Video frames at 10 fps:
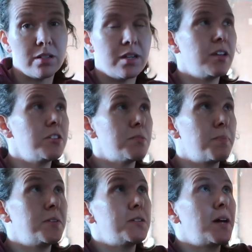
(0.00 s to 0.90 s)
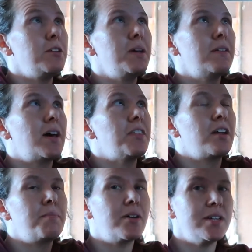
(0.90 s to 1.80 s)
Another spot you may have not
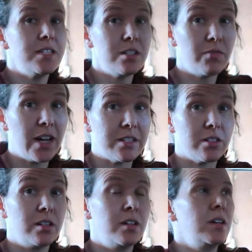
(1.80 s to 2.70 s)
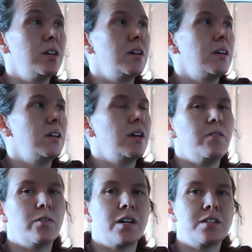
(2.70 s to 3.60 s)
thought about is your visor. If
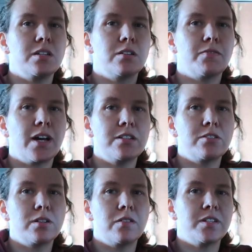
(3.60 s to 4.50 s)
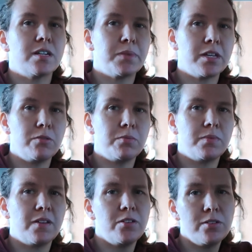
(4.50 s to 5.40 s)
you're touching your visor, if
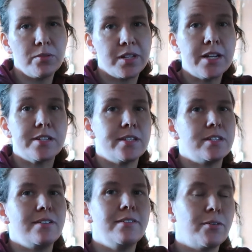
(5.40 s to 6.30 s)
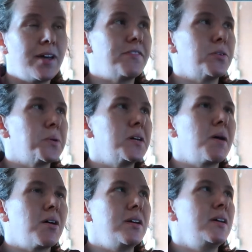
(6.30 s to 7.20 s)
you don't touch this, you don't have to worry
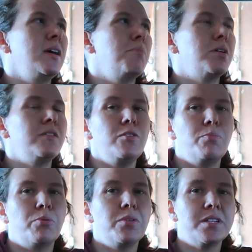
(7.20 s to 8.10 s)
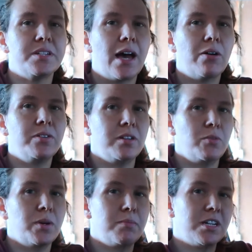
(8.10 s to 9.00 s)
about it. But if you pull this down, you
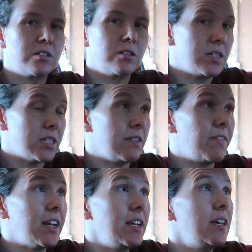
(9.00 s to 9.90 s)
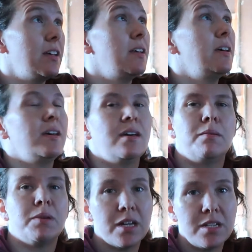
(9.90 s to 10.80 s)
want to make sure you're disinfecting it,
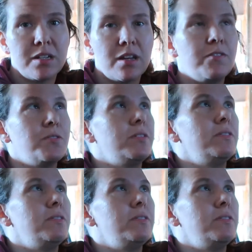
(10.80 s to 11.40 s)
because if you